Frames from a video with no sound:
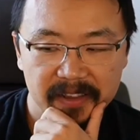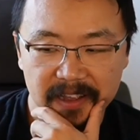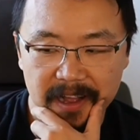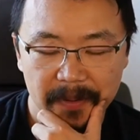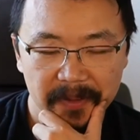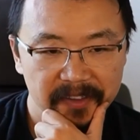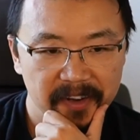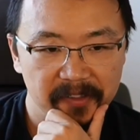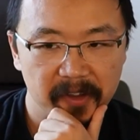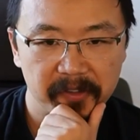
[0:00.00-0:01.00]
the
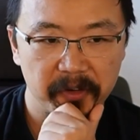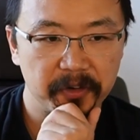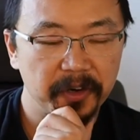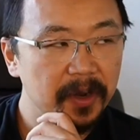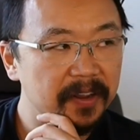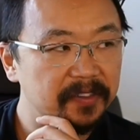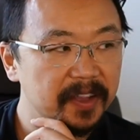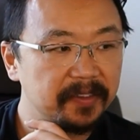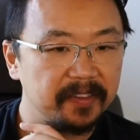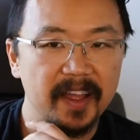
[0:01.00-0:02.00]
opposite is also true in the
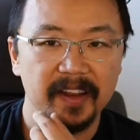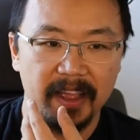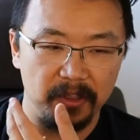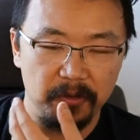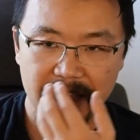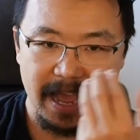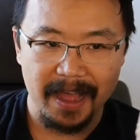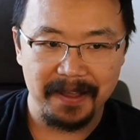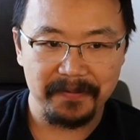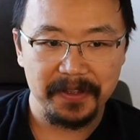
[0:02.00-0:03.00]
sense that like you can
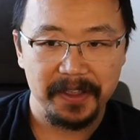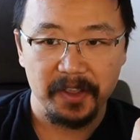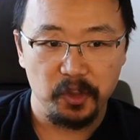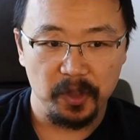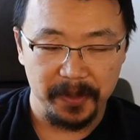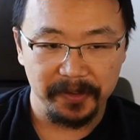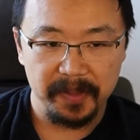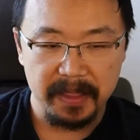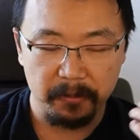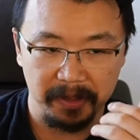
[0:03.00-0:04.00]
build
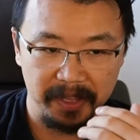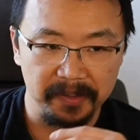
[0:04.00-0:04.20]
something really